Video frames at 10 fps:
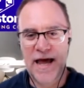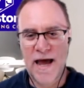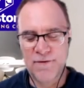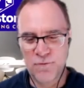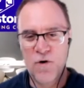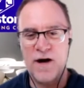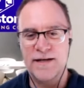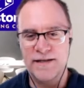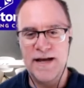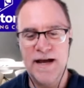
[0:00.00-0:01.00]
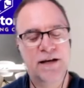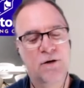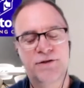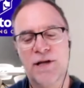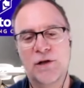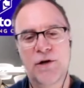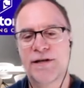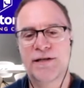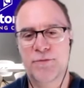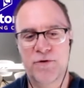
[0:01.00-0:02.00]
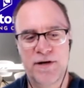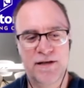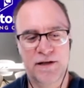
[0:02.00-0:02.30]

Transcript: and winding down, and also learning to breathe.